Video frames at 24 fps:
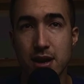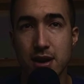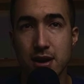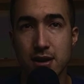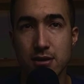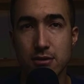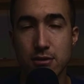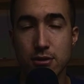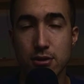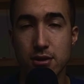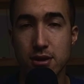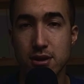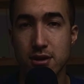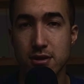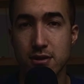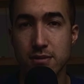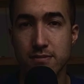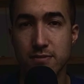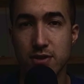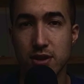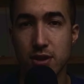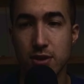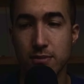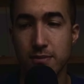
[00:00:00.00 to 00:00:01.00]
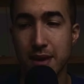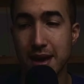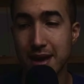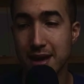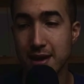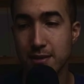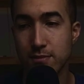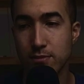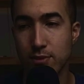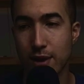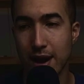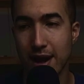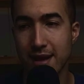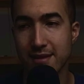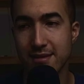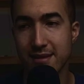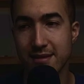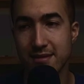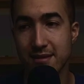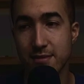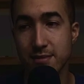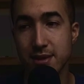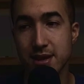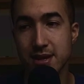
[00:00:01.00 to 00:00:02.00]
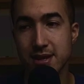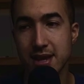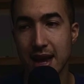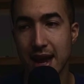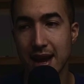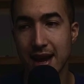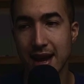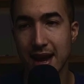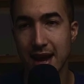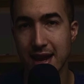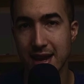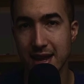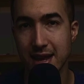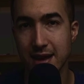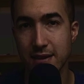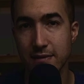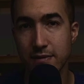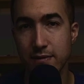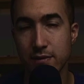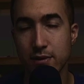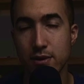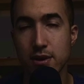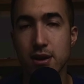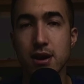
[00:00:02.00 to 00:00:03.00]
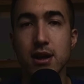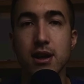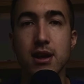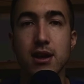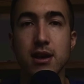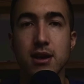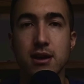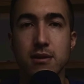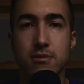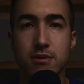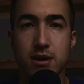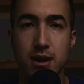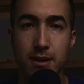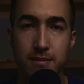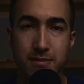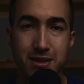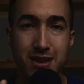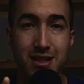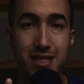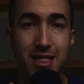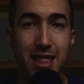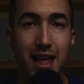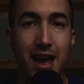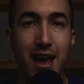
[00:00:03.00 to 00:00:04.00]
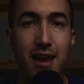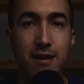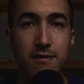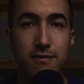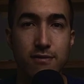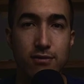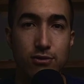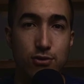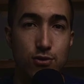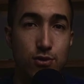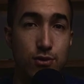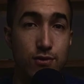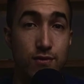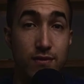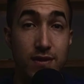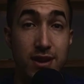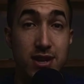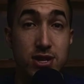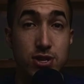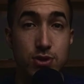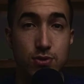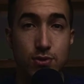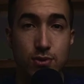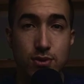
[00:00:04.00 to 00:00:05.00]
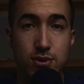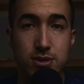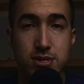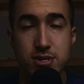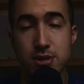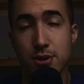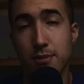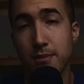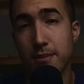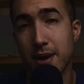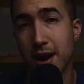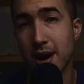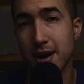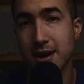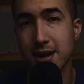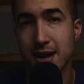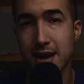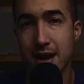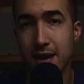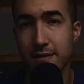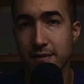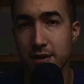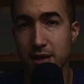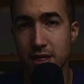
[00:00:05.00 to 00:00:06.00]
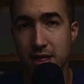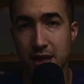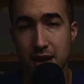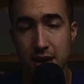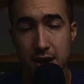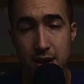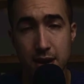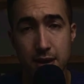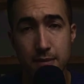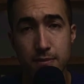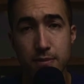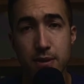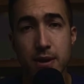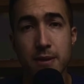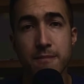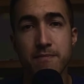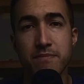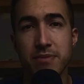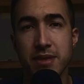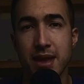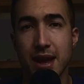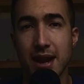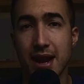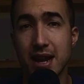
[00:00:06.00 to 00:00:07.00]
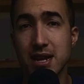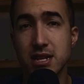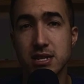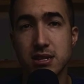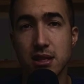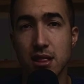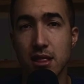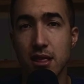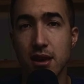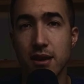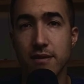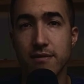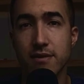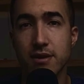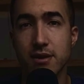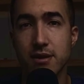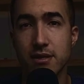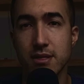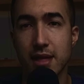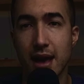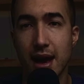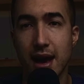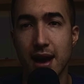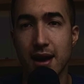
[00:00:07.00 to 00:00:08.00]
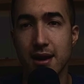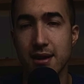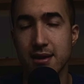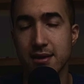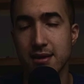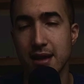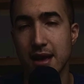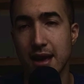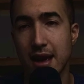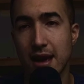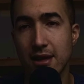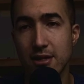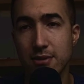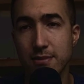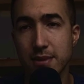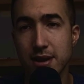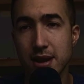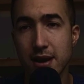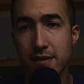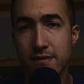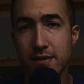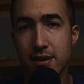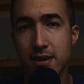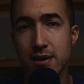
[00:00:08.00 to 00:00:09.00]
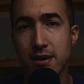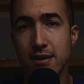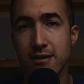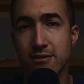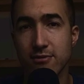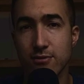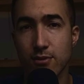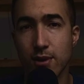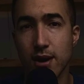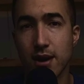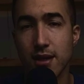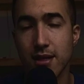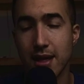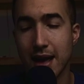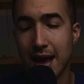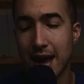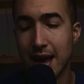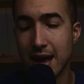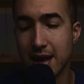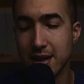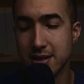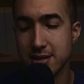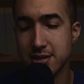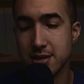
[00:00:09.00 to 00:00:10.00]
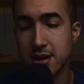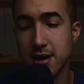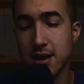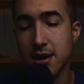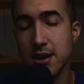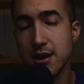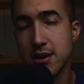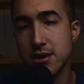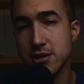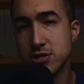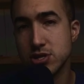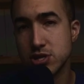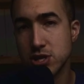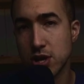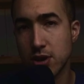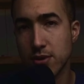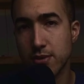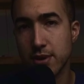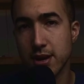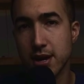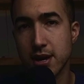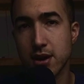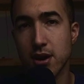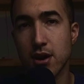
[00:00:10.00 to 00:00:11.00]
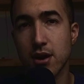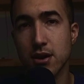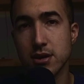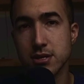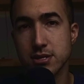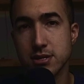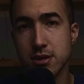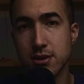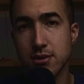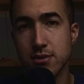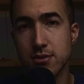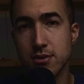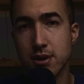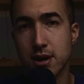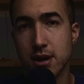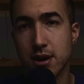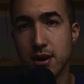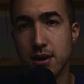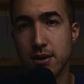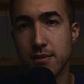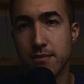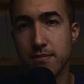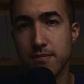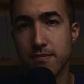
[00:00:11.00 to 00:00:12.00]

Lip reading: look, making brands that somebody's had an idea for come to life through visuals. So mocking everything up. And I just loved that element of it, as well as showing also